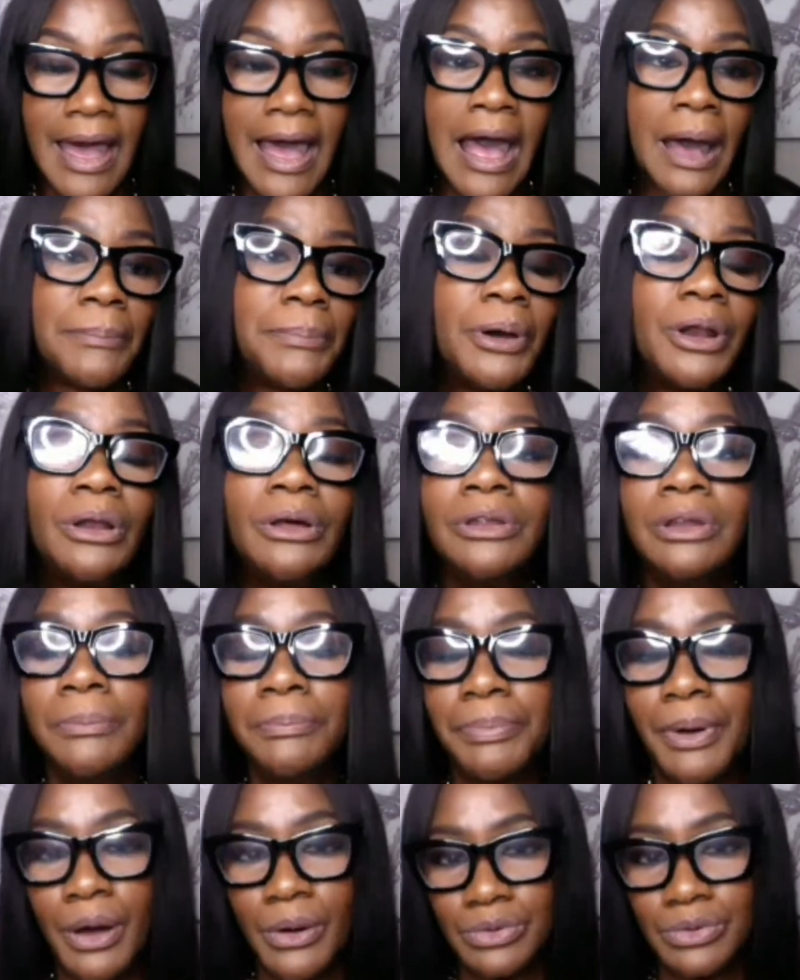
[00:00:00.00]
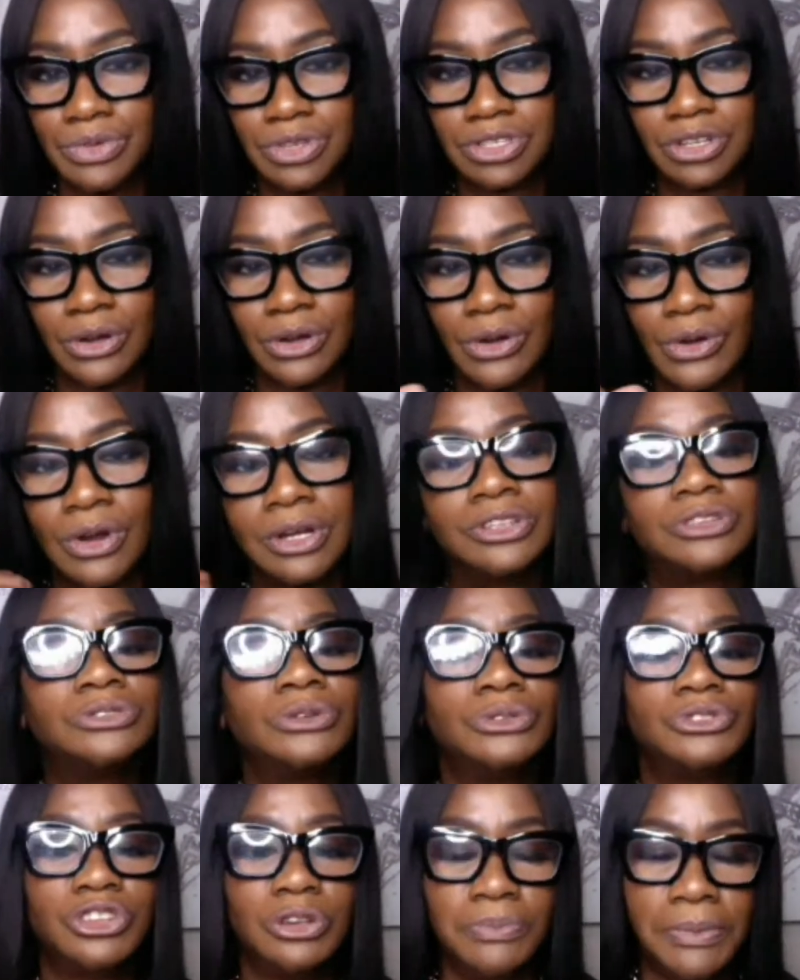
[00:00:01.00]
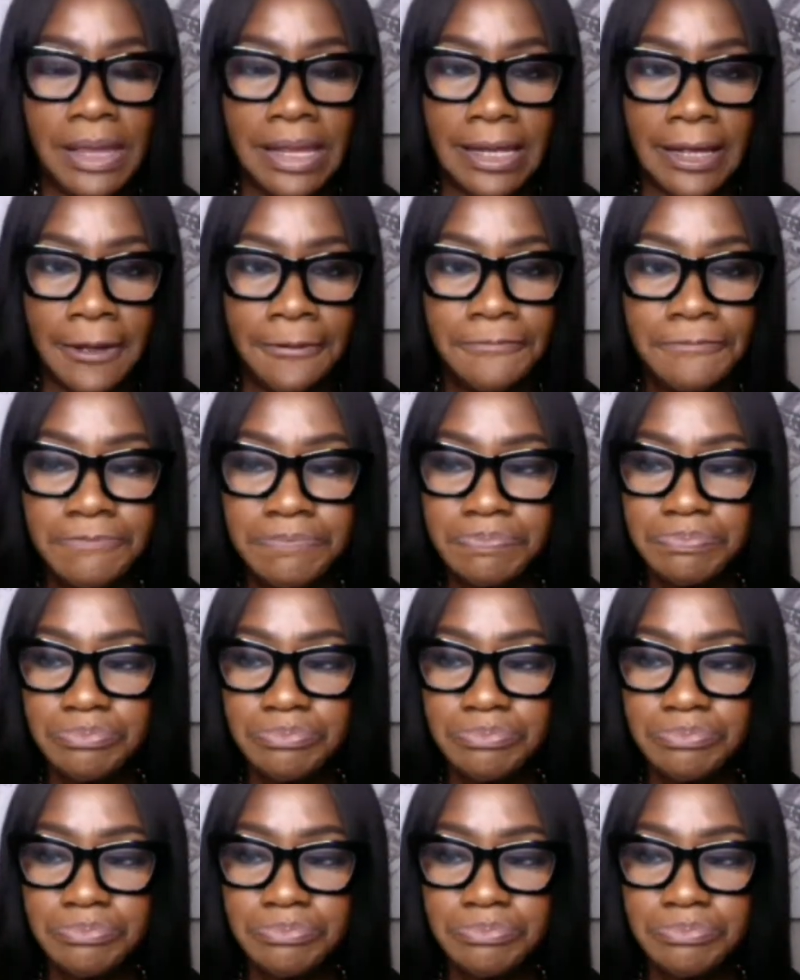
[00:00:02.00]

I put on the post on social media,